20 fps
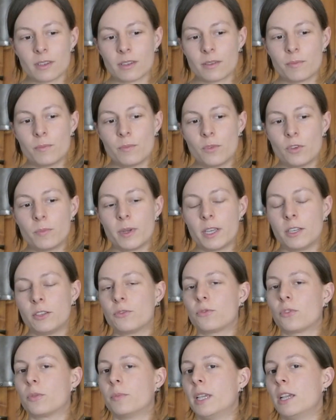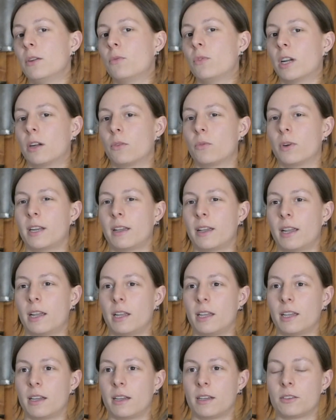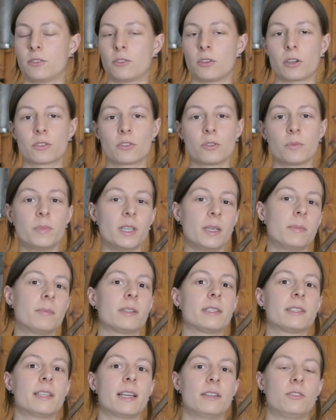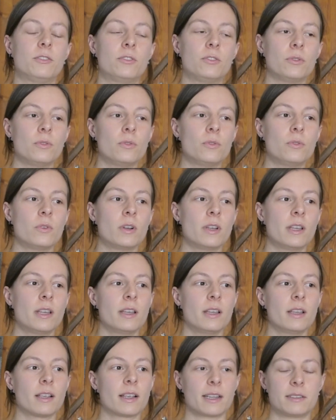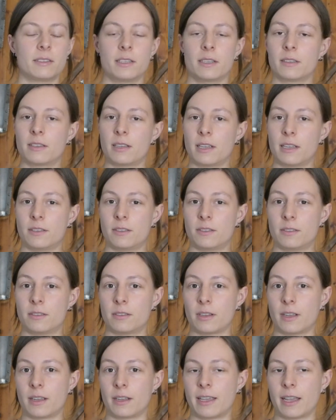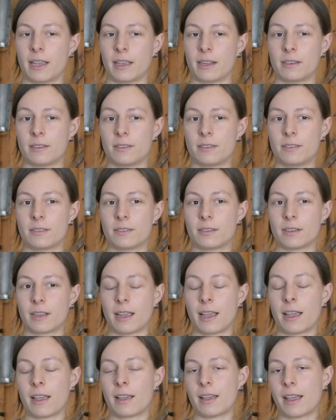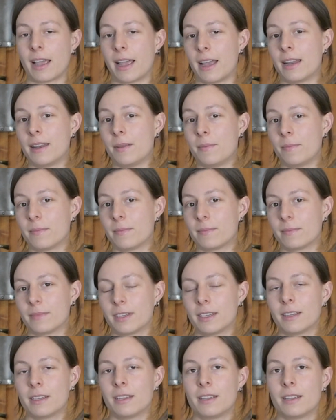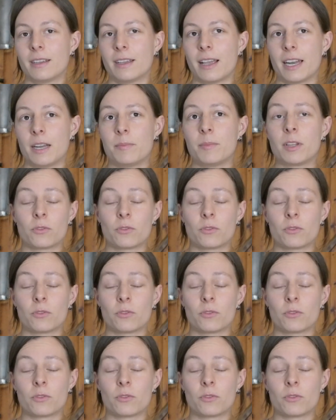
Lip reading: moments for me were when I talk to people that do cutting tests against animal